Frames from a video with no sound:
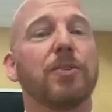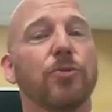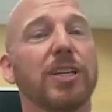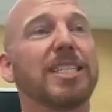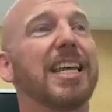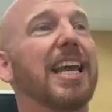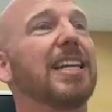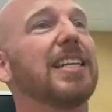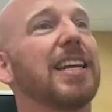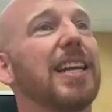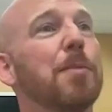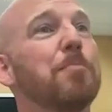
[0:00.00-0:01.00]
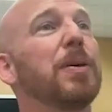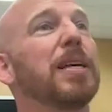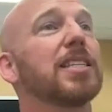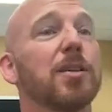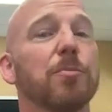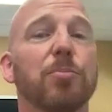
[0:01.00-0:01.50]
retained an
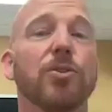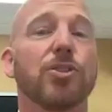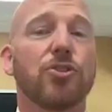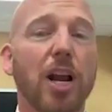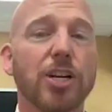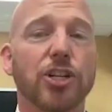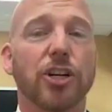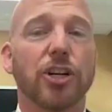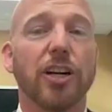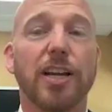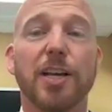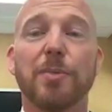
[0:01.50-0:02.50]
episcopal structure,